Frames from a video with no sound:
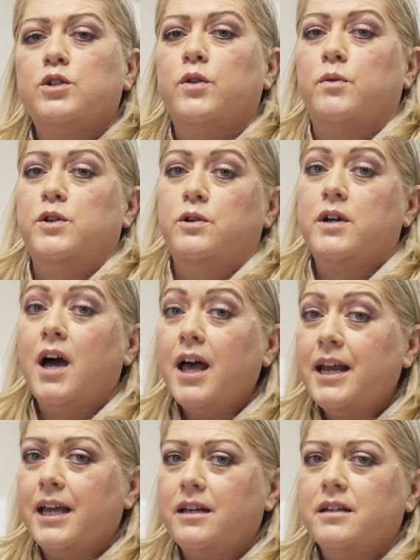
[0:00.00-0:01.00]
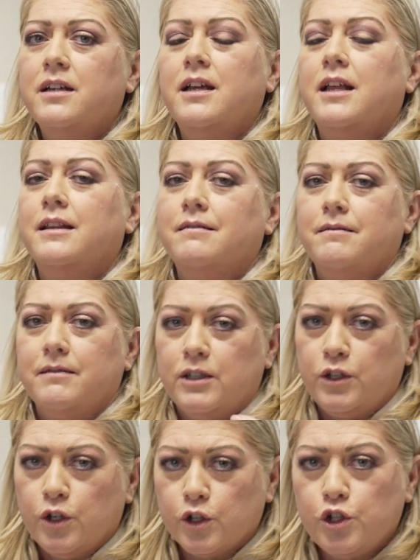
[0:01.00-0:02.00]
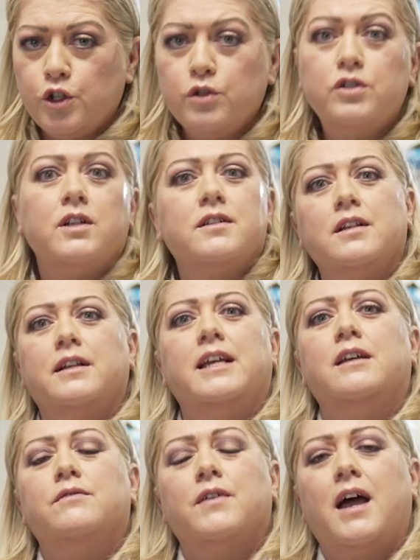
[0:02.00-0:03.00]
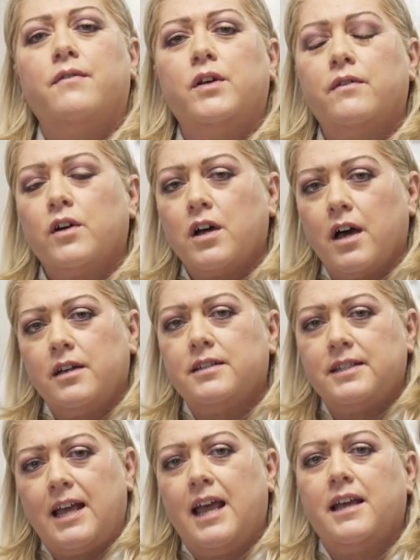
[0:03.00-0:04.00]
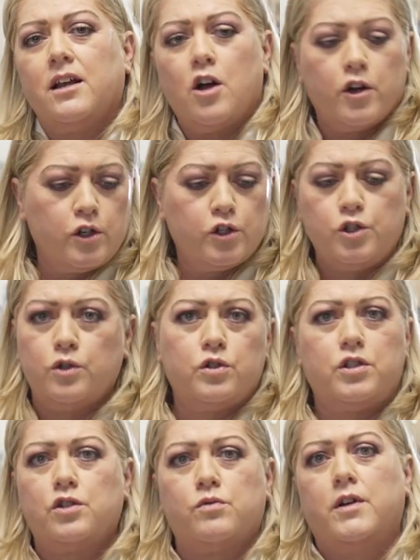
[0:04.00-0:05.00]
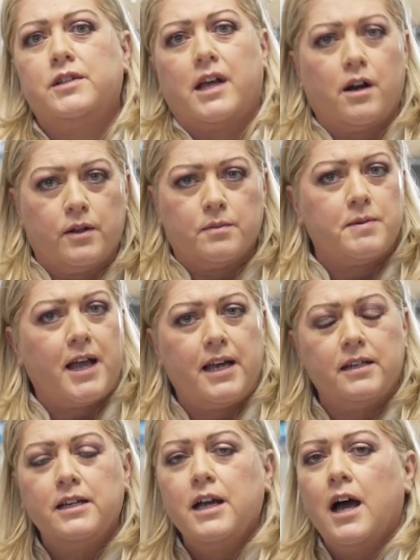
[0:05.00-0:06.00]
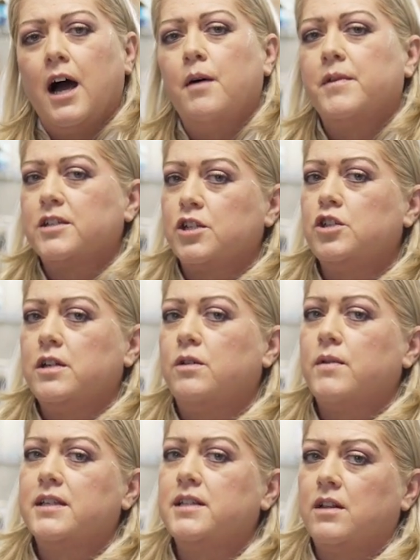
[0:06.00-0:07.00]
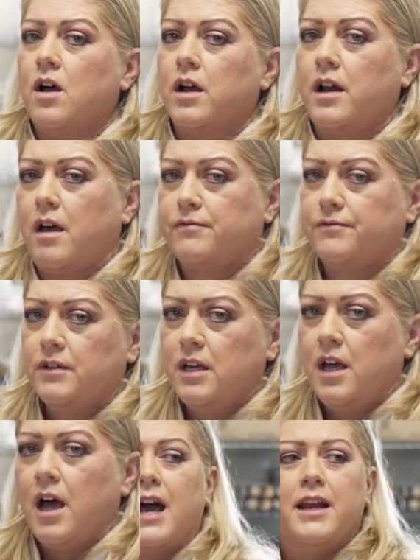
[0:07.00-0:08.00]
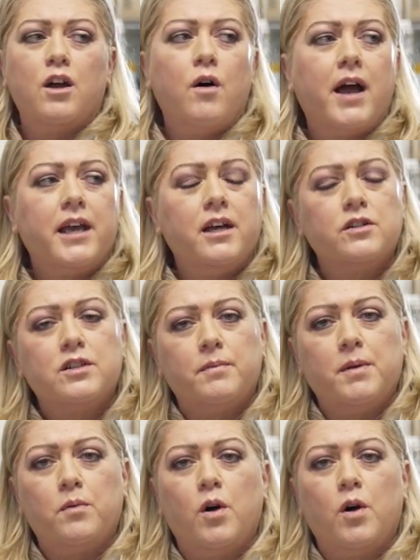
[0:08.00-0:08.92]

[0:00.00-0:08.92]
so that when you cut it, your juice doesn't leave. Have you ever cut a steak and all your juice just runs out on the plate? That's because you didn't rest it long enough. I know I hear some people